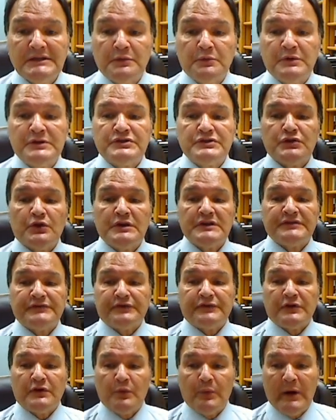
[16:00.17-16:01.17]
to rejoice
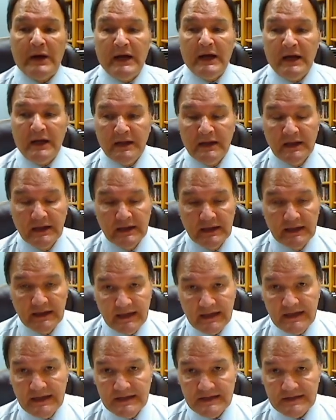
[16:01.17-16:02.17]
for a while
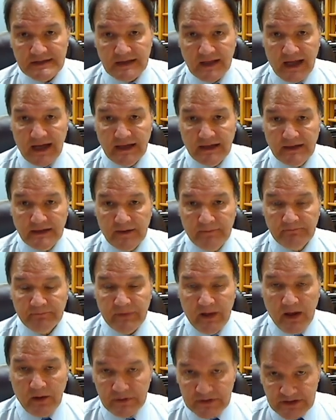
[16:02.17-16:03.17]
in his light."
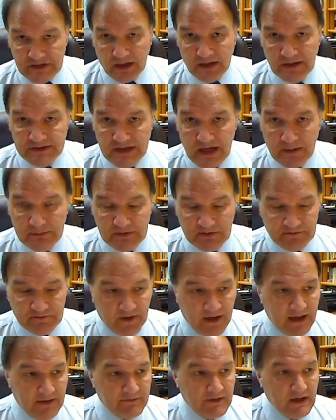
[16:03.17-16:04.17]
Now in John chapter
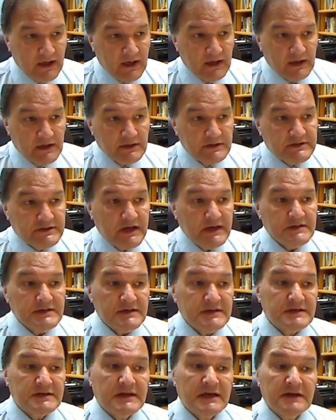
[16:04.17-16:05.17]
5,
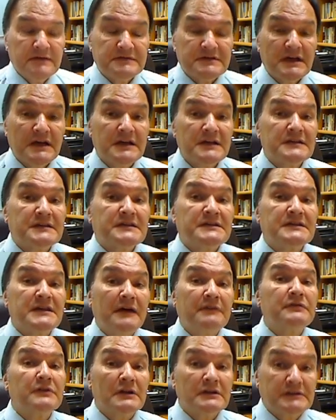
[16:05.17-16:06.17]
Jesus gives
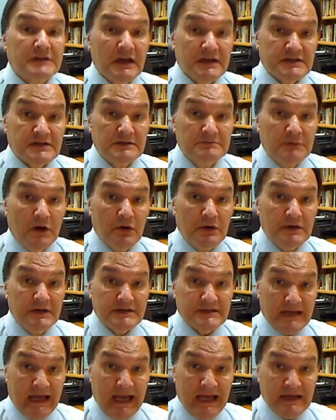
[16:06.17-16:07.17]
several
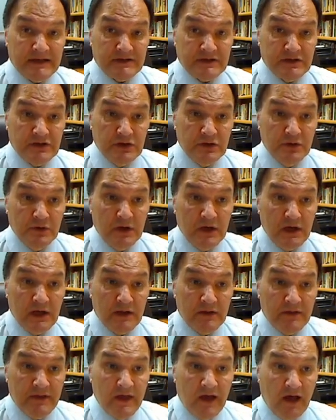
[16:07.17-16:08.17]
testimonies as to
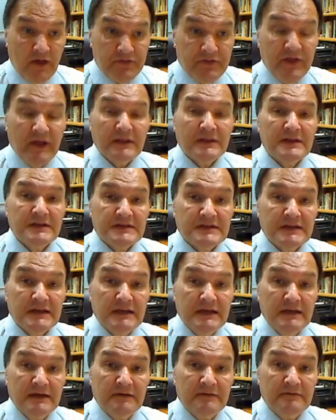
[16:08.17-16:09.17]
the
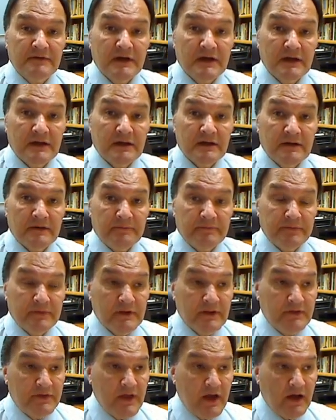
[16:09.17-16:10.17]
authenticity of
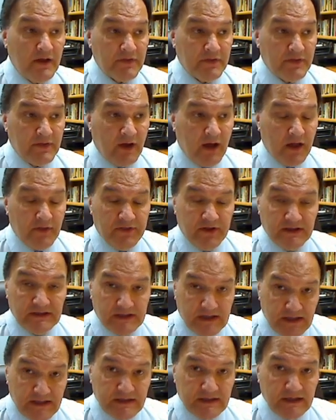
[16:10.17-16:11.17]

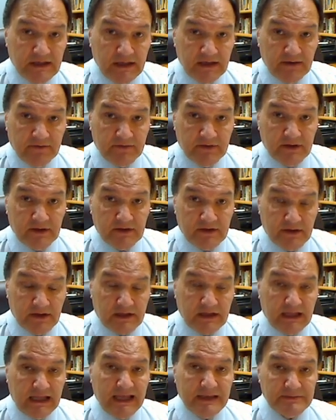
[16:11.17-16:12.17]
the
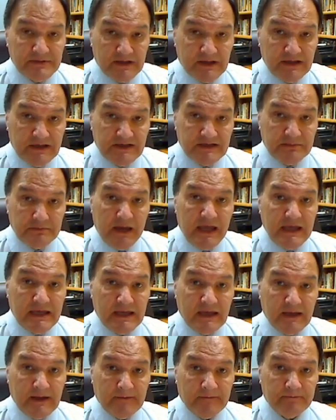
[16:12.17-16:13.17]
claims that he's
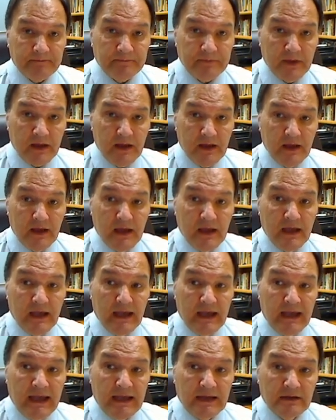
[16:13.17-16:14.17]
making.
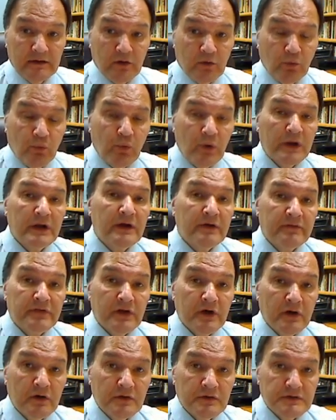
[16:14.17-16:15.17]
And one of
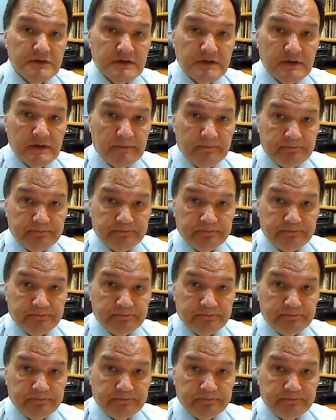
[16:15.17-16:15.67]
those